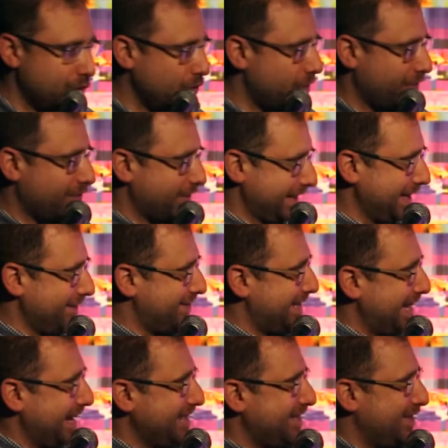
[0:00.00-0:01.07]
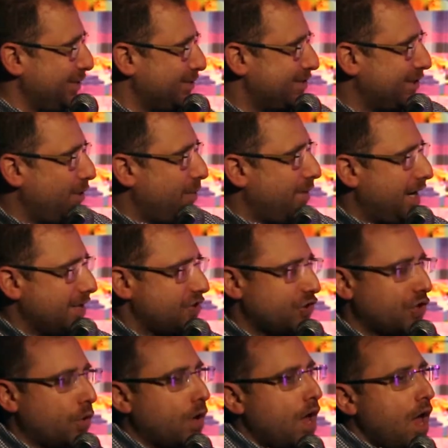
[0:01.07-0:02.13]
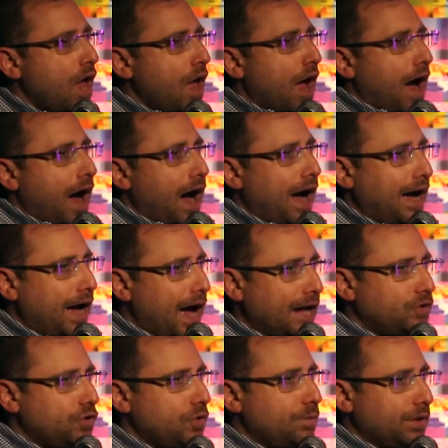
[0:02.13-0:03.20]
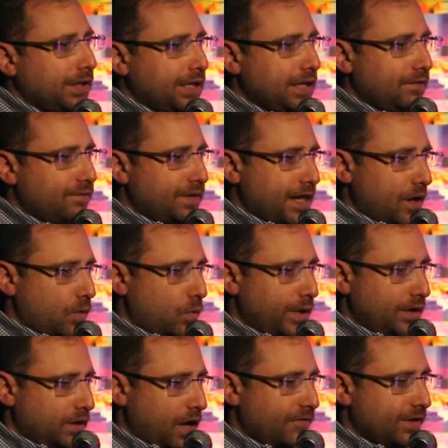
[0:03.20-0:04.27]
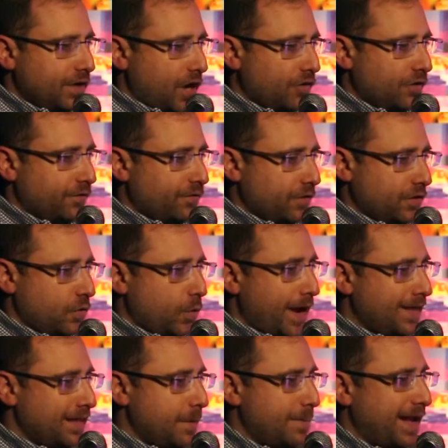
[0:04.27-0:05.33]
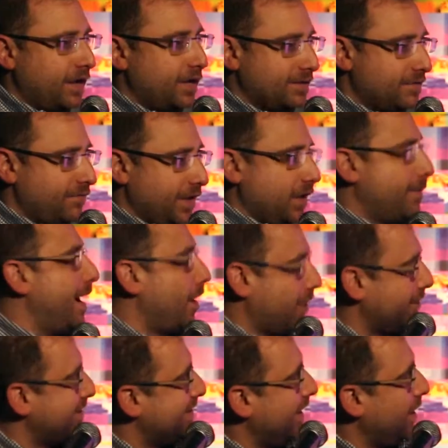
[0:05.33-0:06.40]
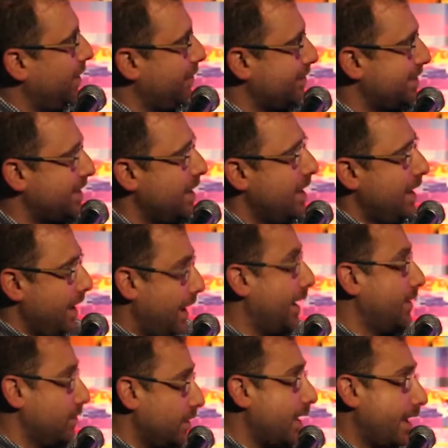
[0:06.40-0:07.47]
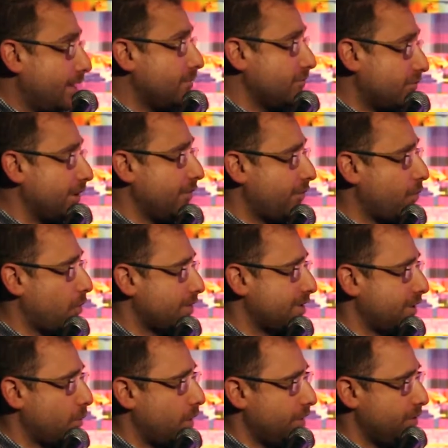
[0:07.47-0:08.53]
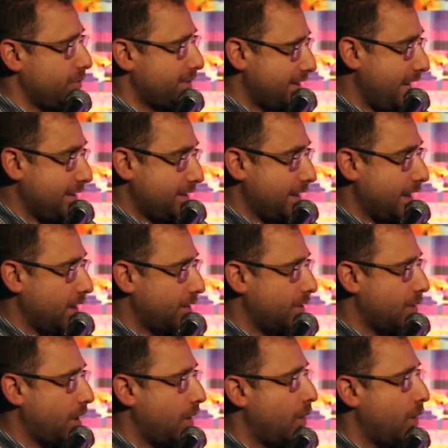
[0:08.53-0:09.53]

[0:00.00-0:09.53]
a beautiful gift. Thank you so much. So I do believe that we love another for the way they make us feel about ourselves. And reinforcing what you said there,